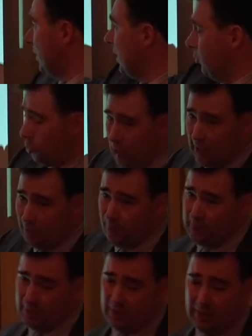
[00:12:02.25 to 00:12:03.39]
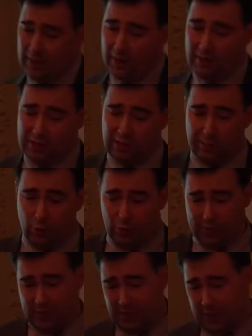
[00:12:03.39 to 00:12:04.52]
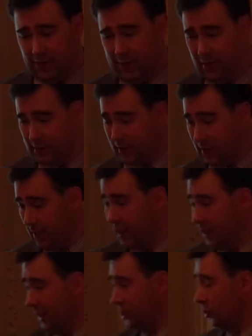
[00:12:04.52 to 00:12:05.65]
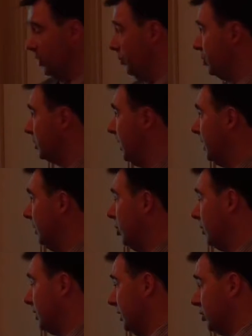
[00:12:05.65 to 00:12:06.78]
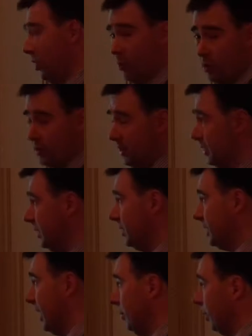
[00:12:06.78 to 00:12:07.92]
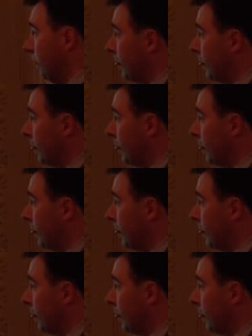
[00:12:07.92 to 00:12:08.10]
slightly to the left, but still democracy is their ideal state, and so they would stay in democracy. So democracy is still stable.